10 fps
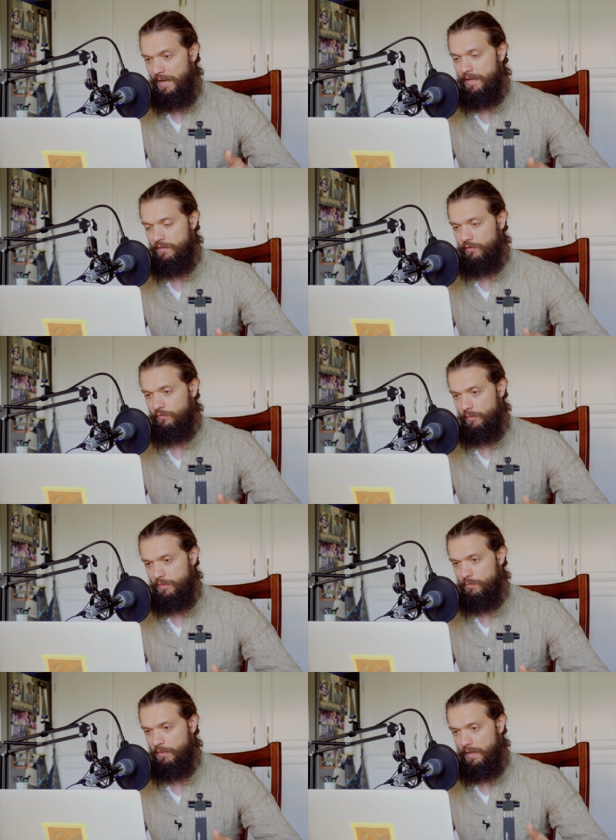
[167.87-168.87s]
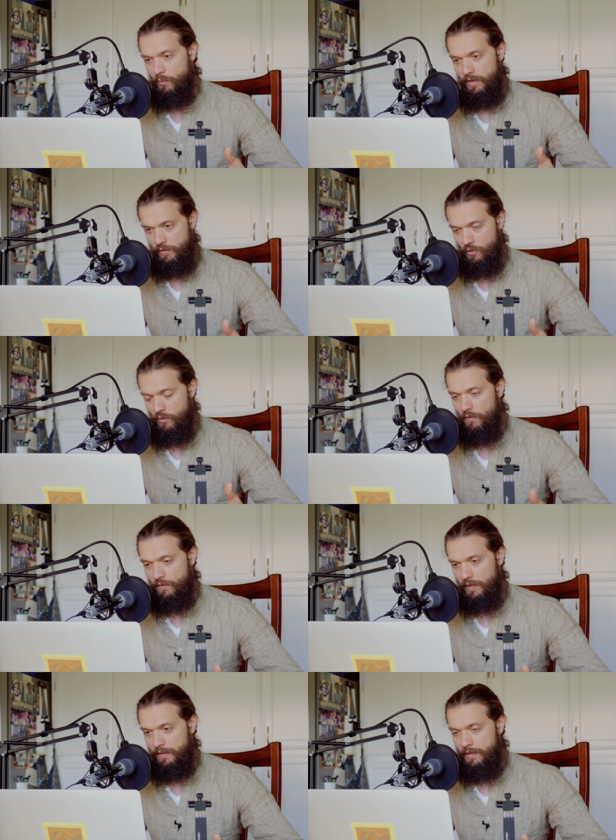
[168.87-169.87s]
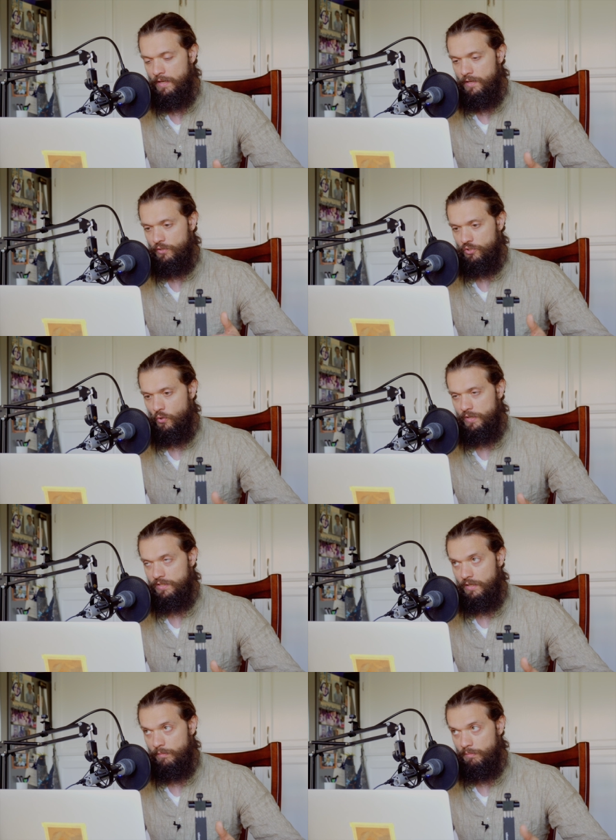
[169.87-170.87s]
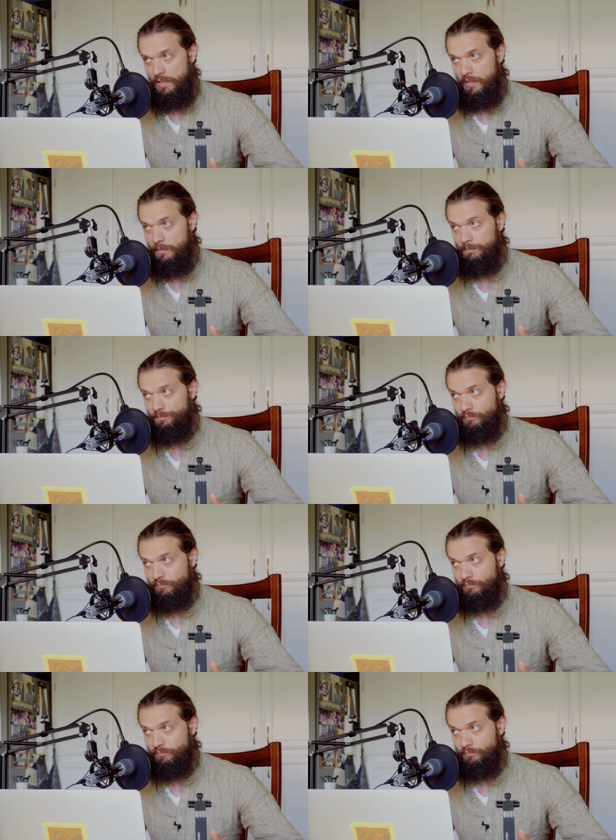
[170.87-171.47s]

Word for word: buy this from you, buy whatever you're offering. There's always going to be